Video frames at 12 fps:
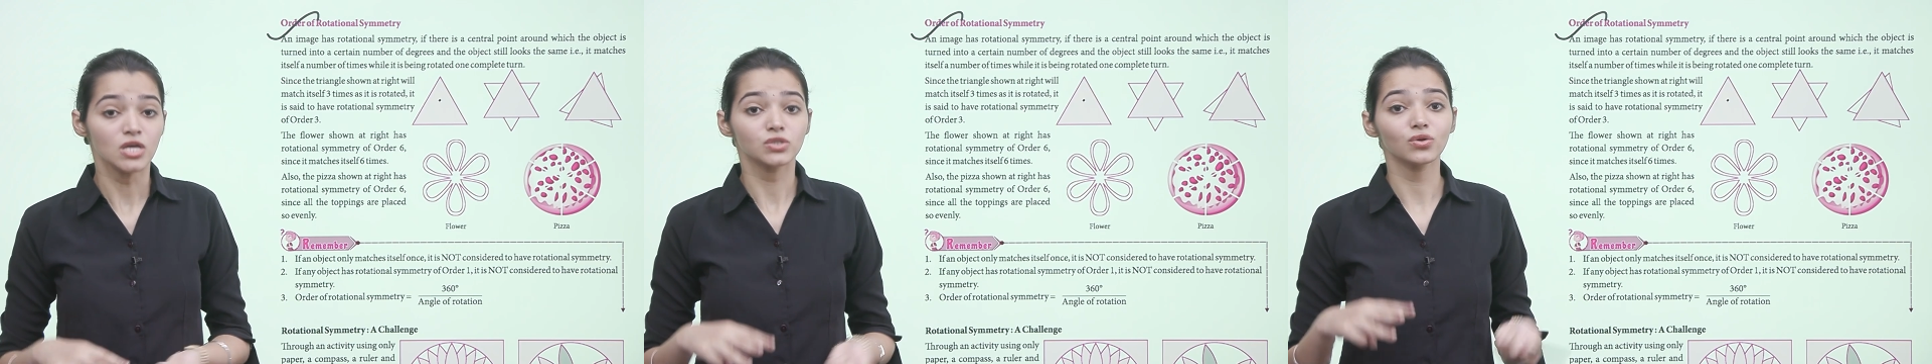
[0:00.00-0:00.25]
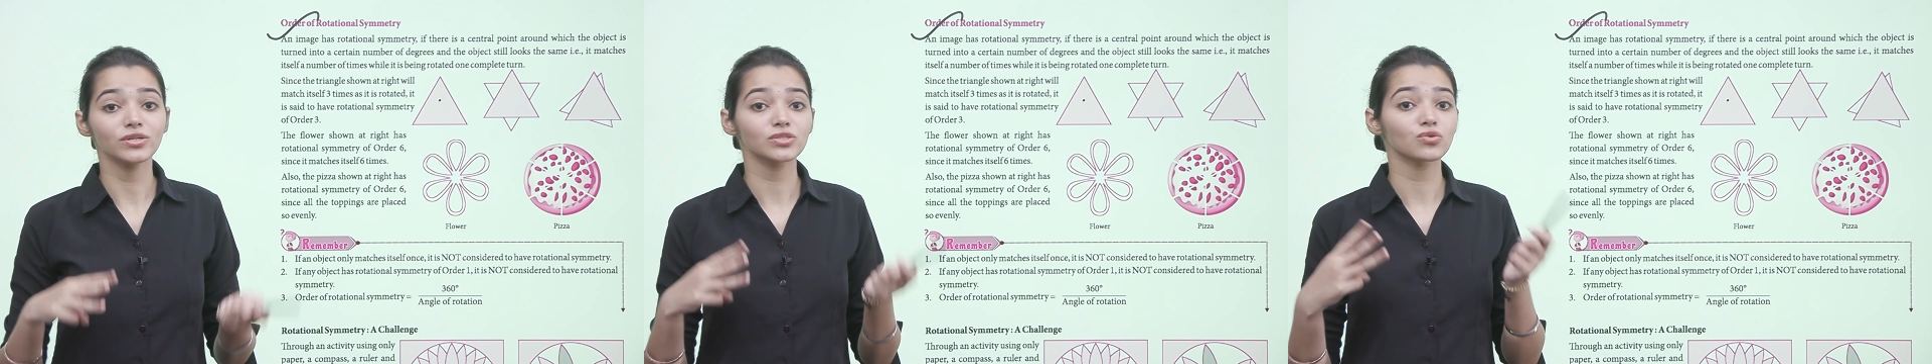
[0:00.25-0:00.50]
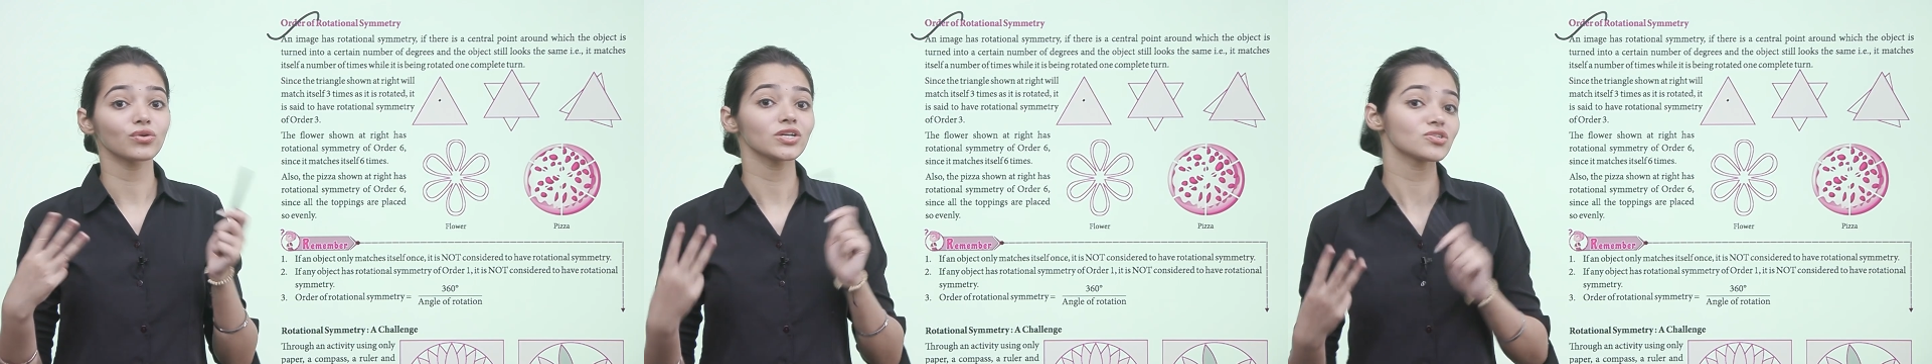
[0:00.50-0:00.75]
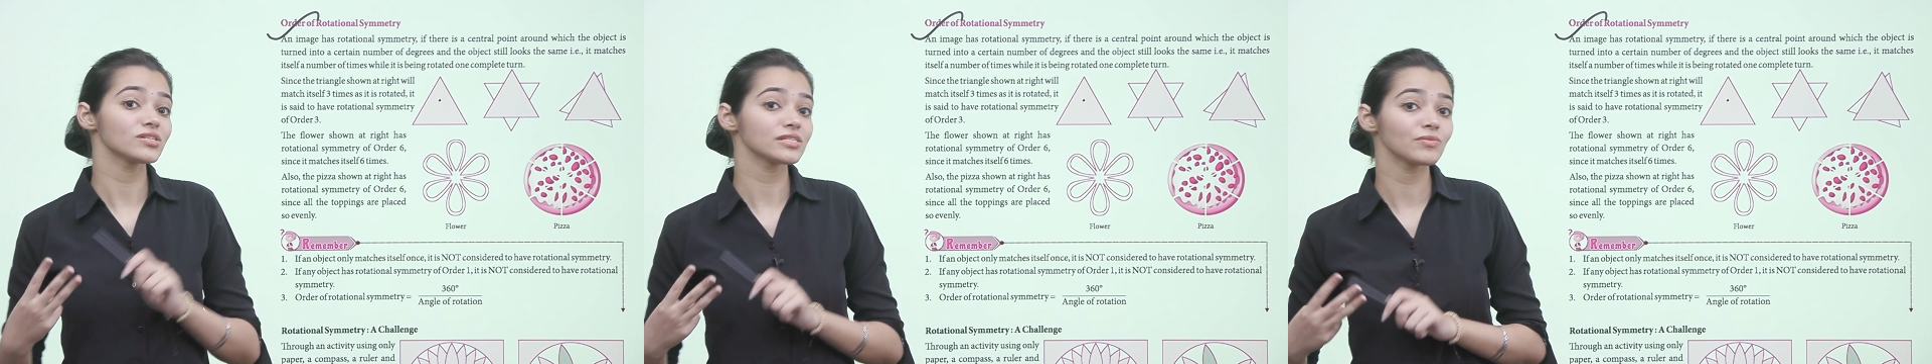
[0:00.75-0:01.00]
so its
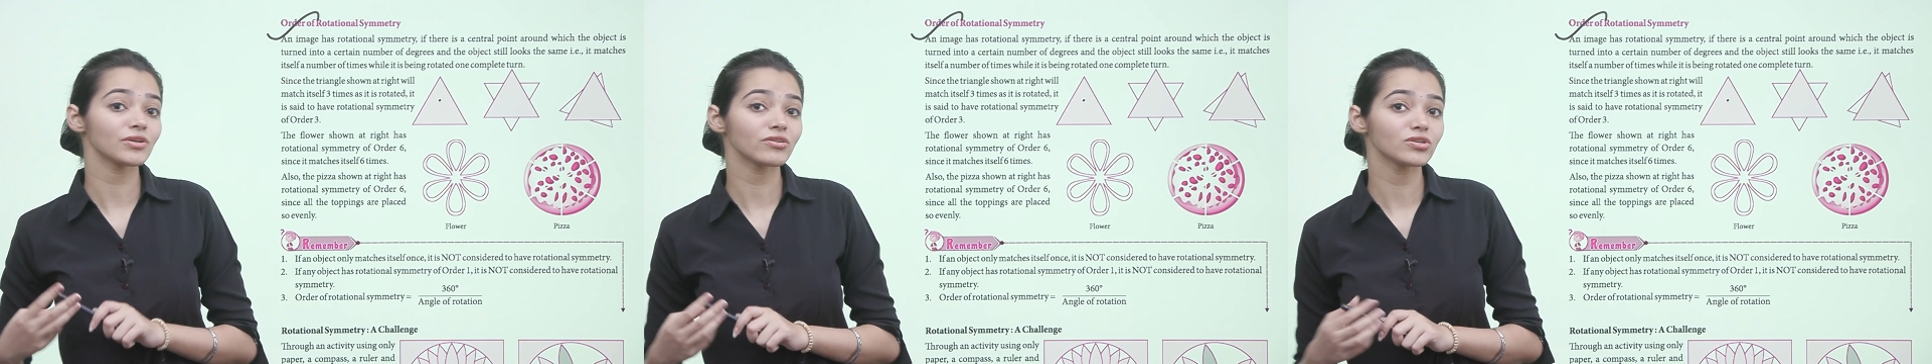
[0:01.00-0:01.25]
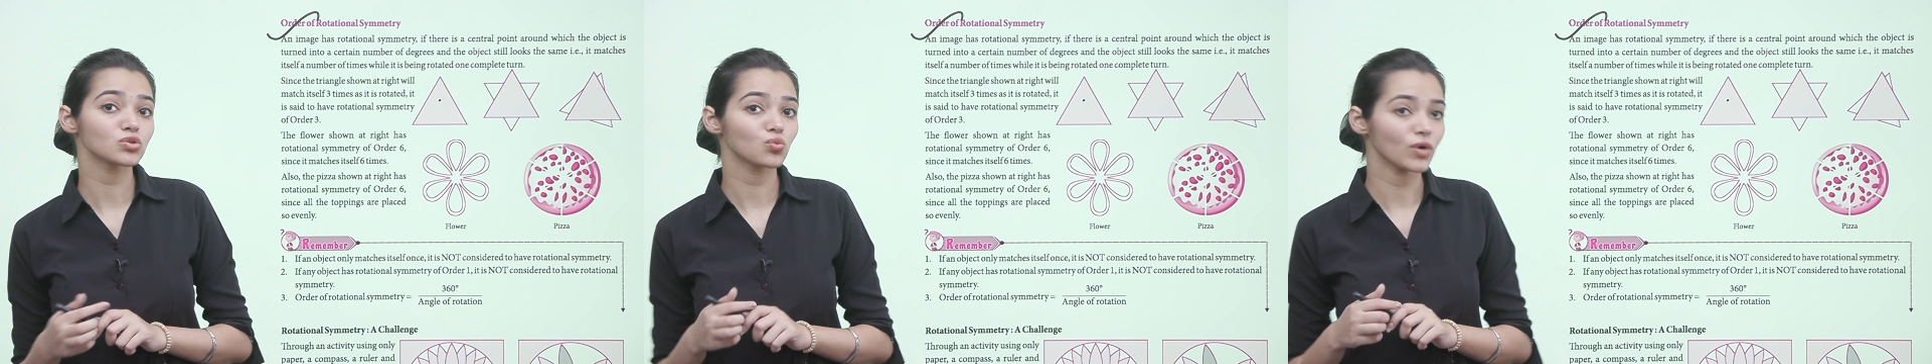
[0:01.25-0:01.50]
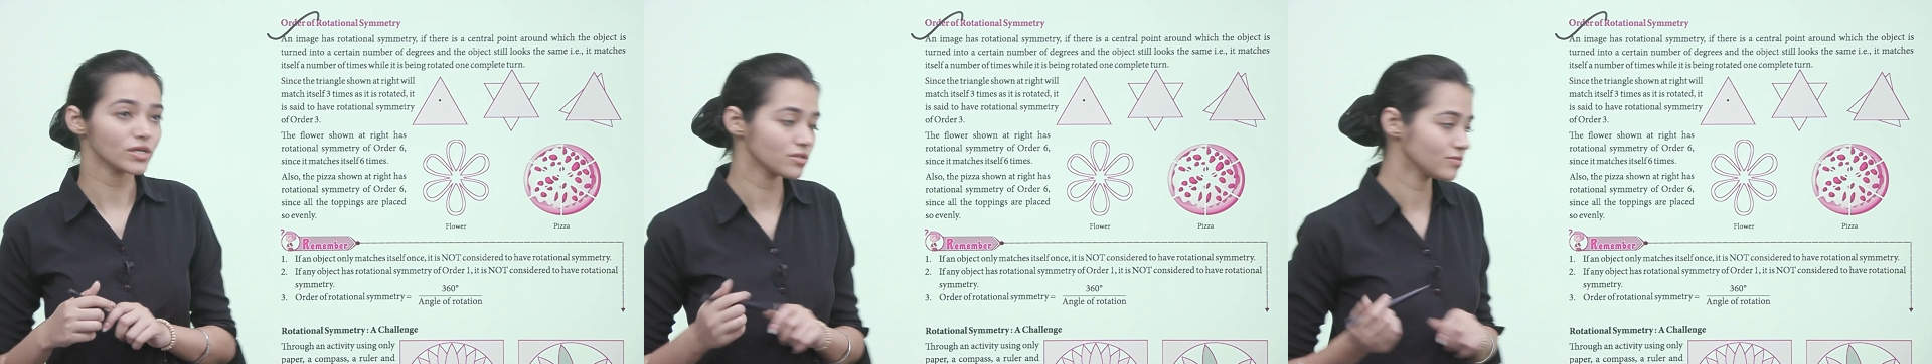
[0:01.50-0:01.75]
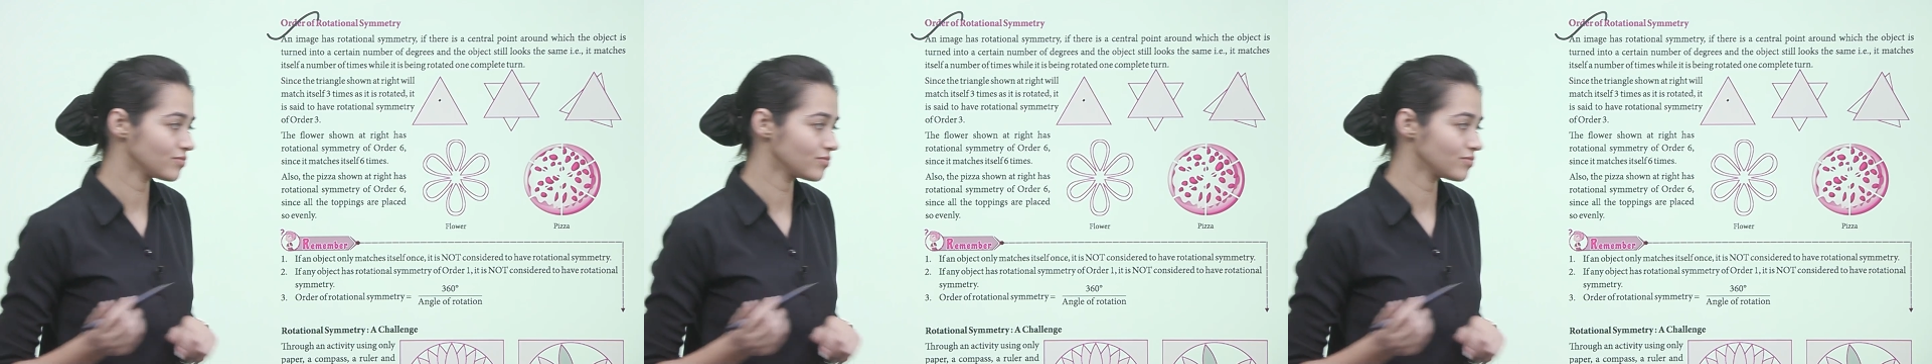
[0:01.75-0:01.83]
rotational symmetry is what?